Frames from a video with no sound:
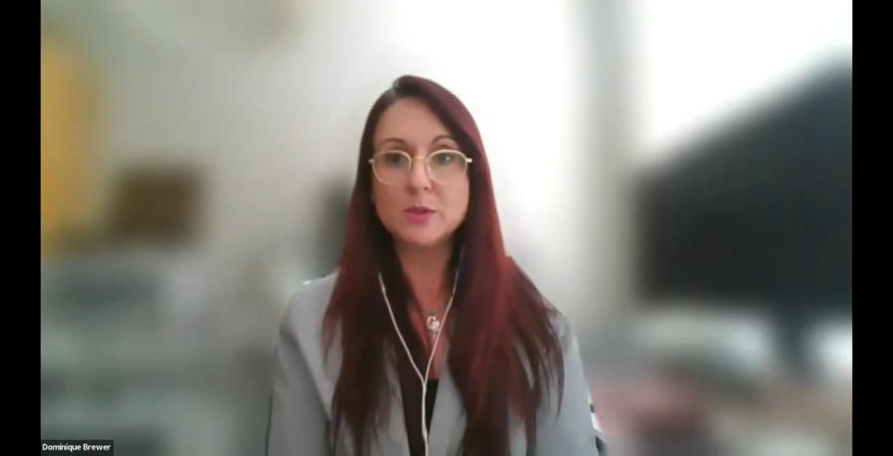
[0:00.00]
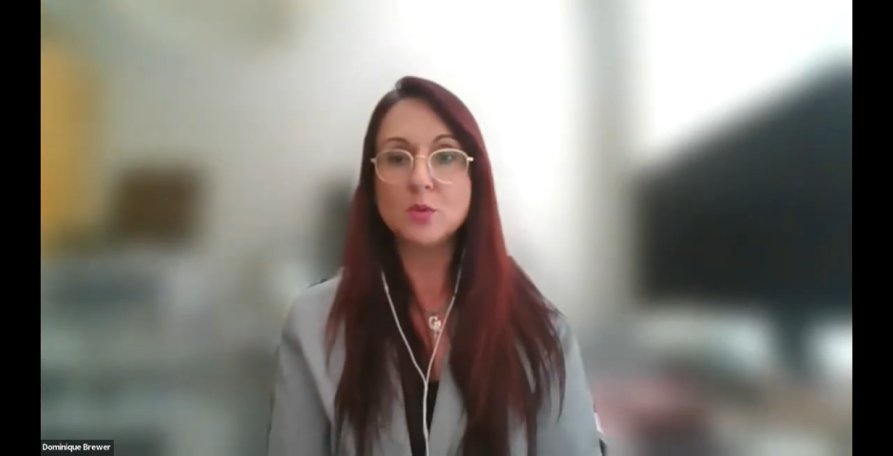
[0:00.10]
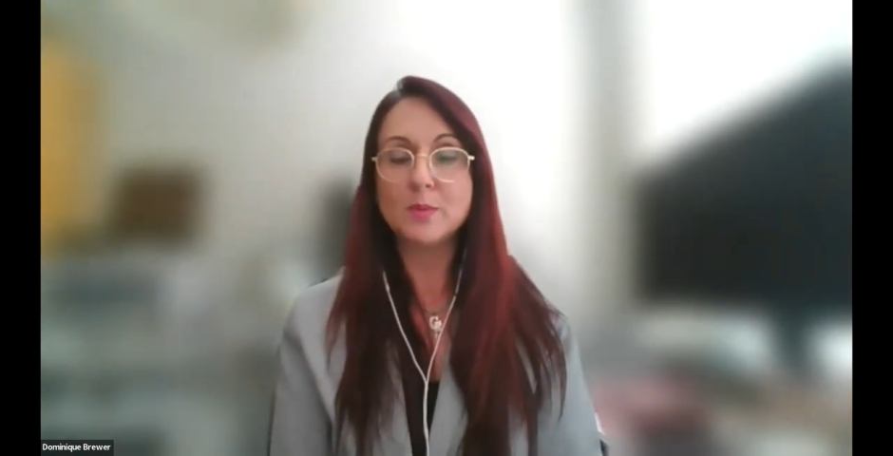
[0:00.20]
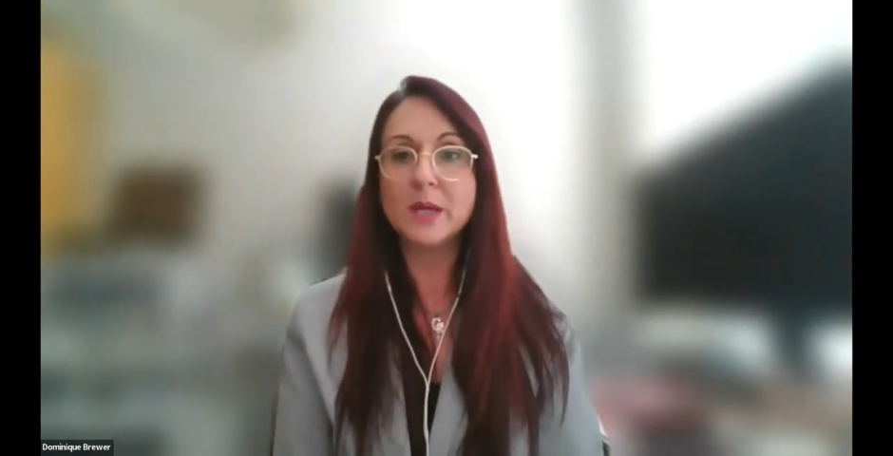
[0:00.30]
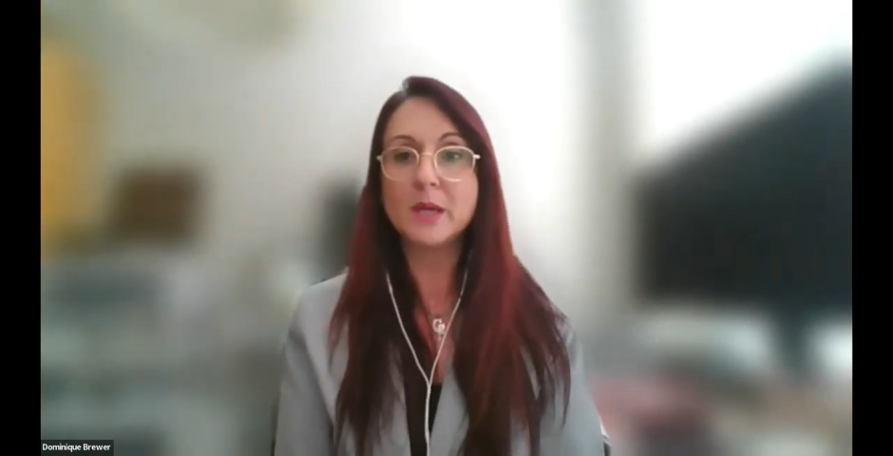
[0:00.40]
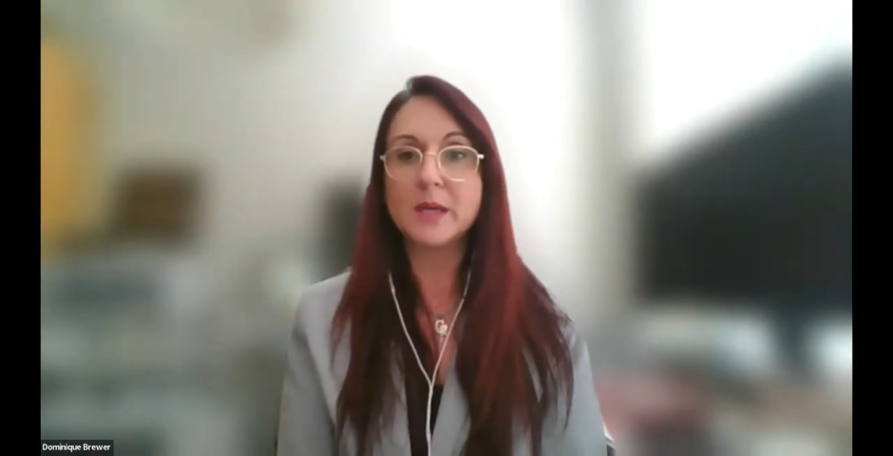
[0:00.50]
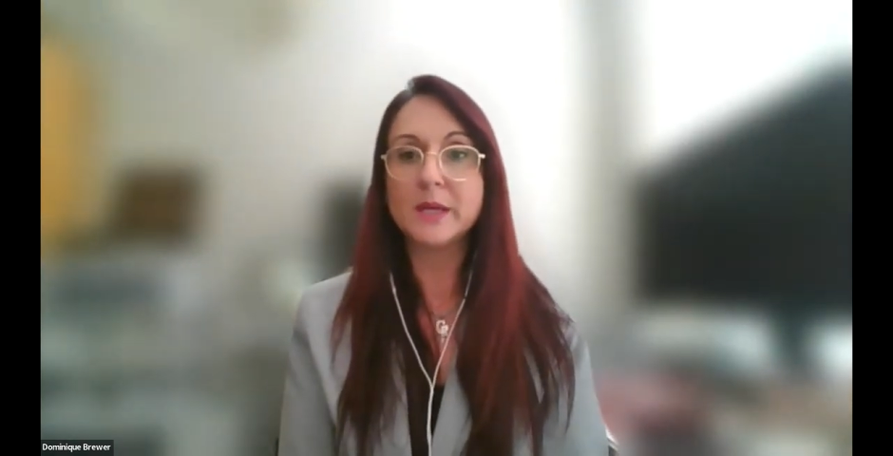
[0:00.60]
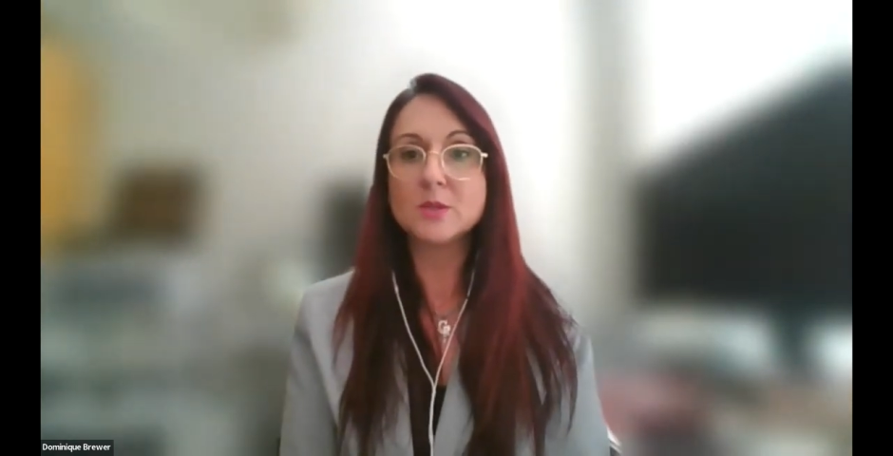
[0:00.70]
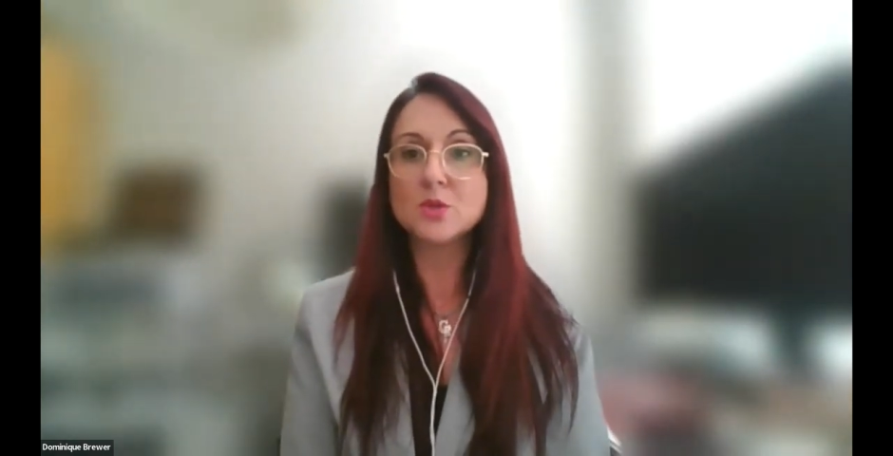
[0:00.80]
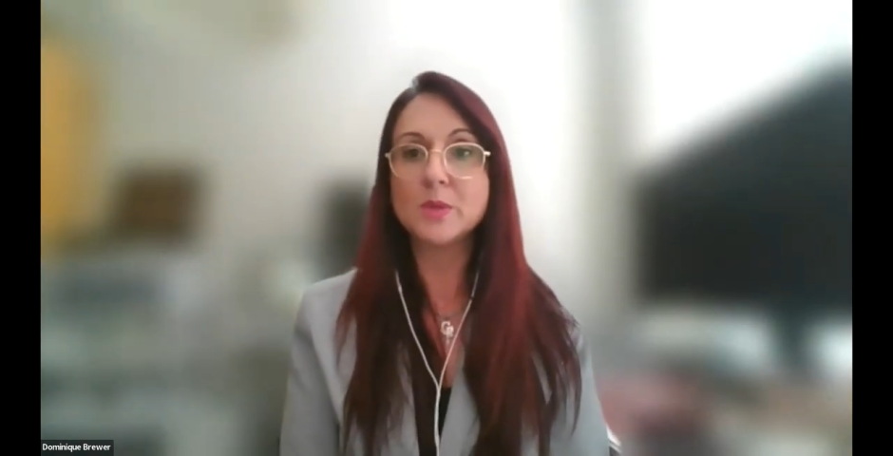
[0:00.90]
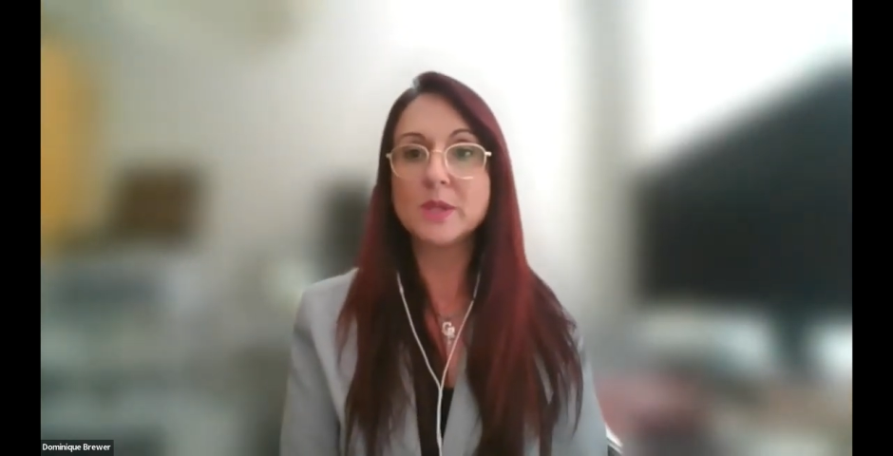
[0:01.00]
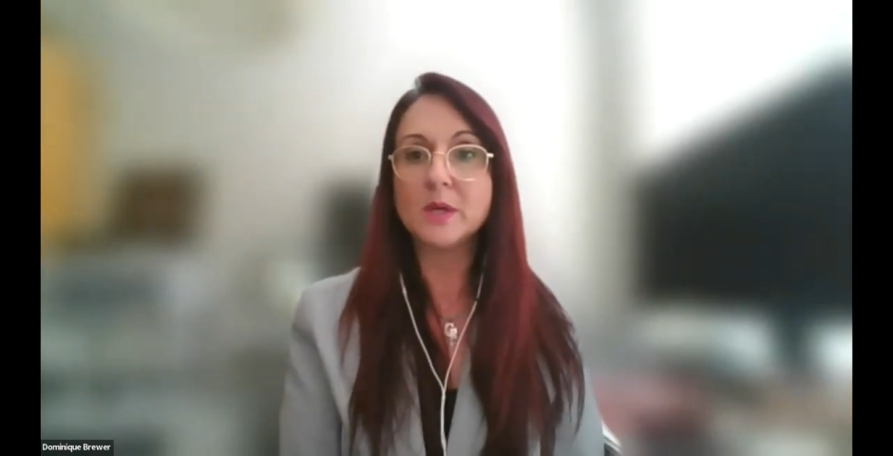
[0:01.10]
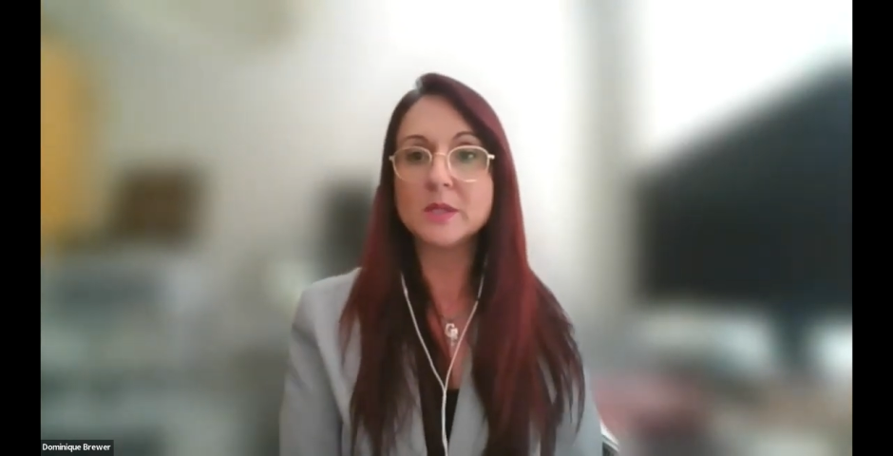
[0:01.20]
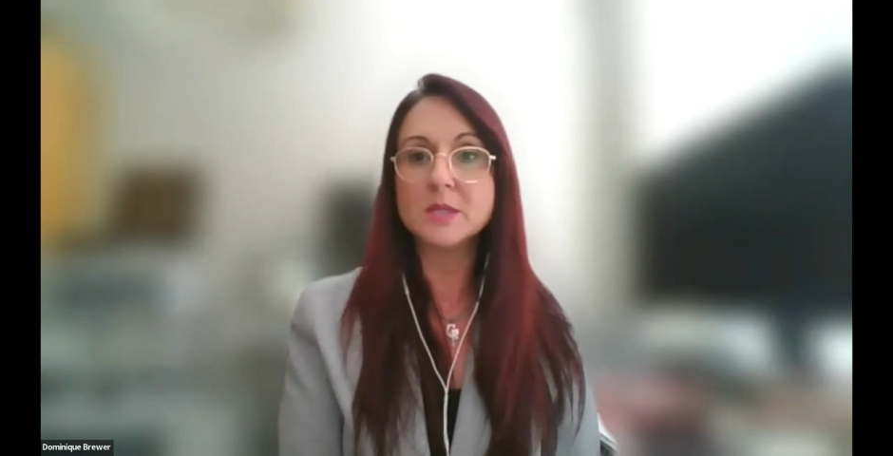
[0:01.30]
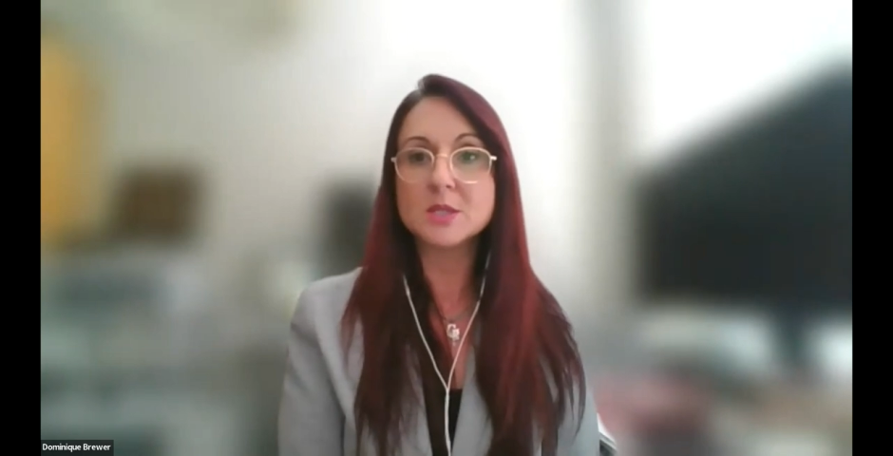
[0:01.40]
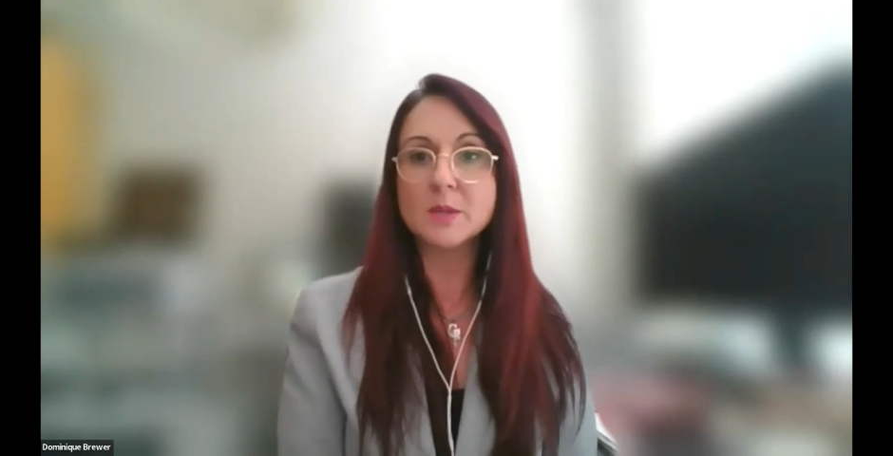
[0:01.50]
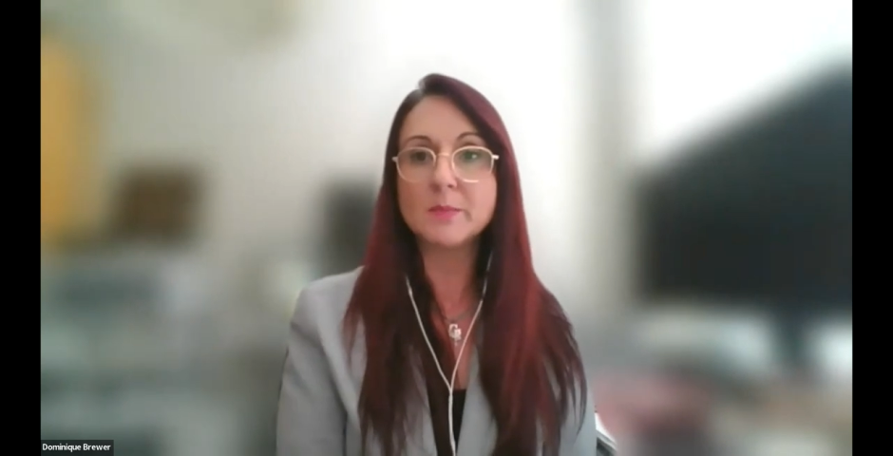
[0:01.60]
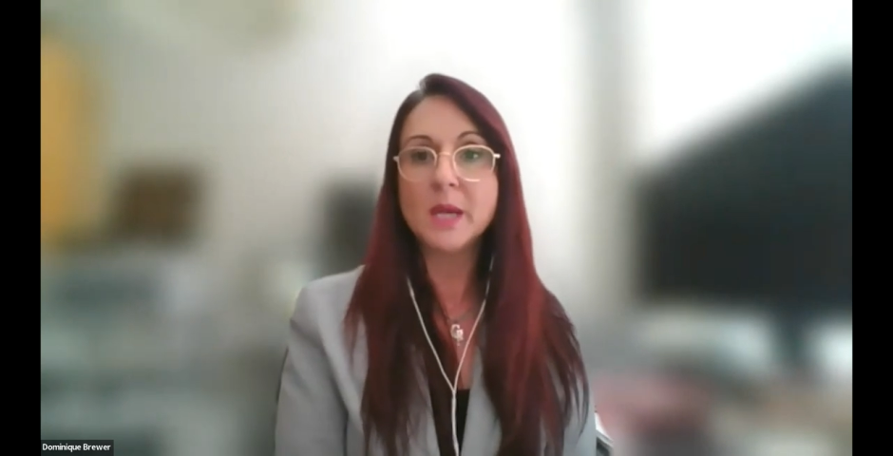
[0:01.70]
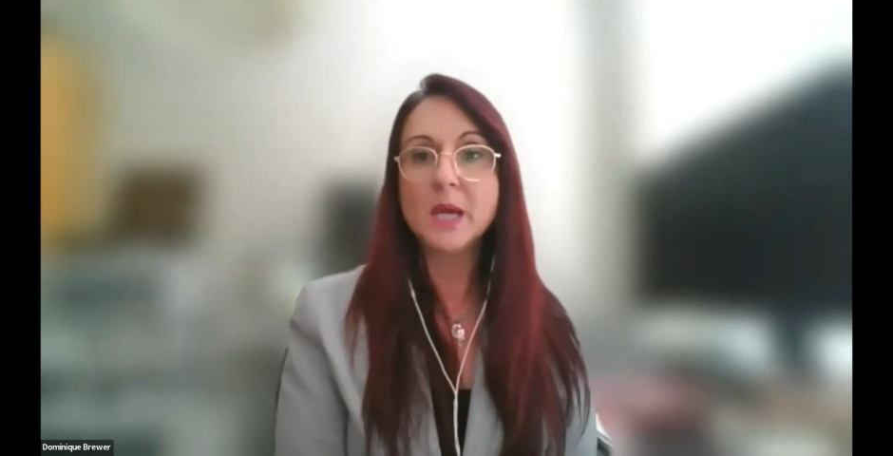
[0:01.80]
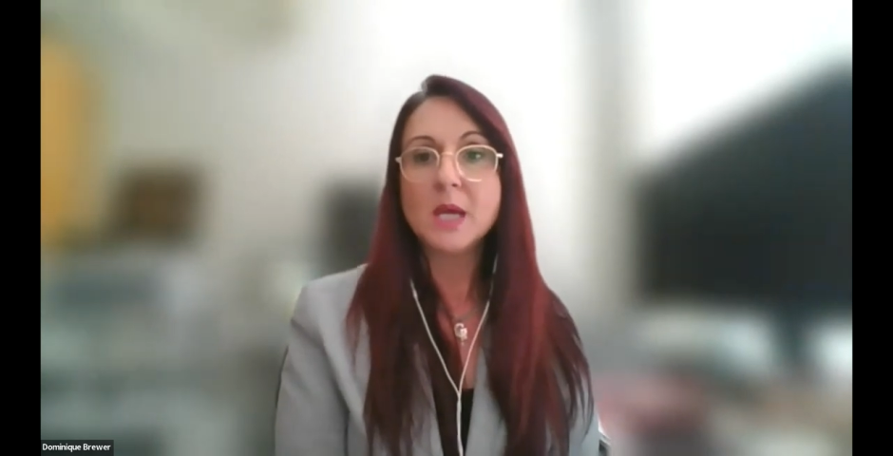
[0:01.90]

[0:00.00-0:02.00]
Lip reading: it to my clients with autism.